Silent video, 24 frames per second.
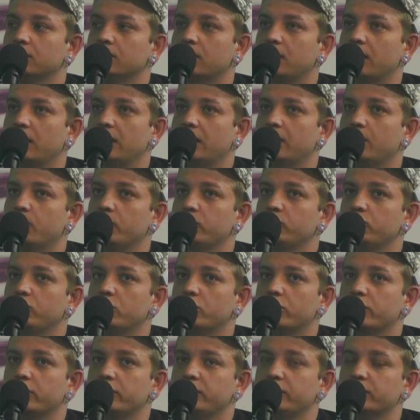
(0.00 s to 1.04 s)
And when you
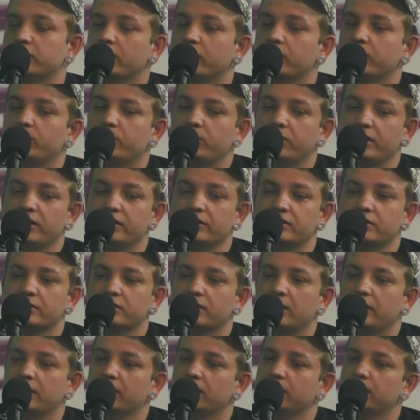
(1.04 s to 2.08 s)
go to these other places,
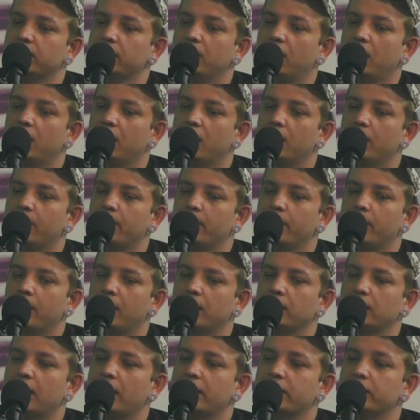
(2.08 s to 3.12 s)
like a
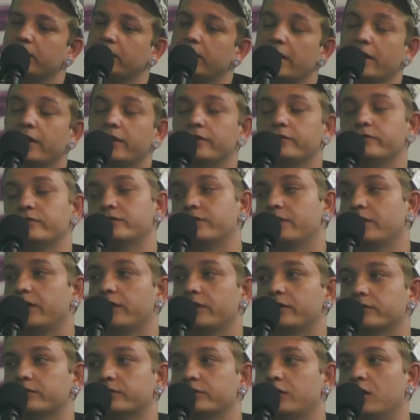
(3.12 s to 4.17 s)
lot of negative
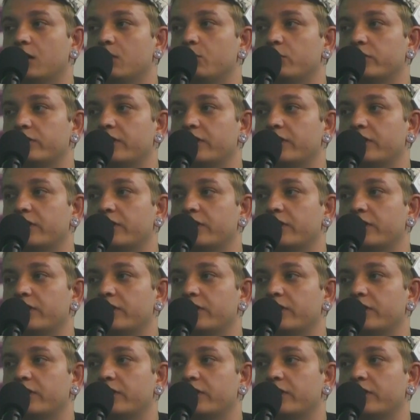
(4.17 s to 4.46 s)
things come with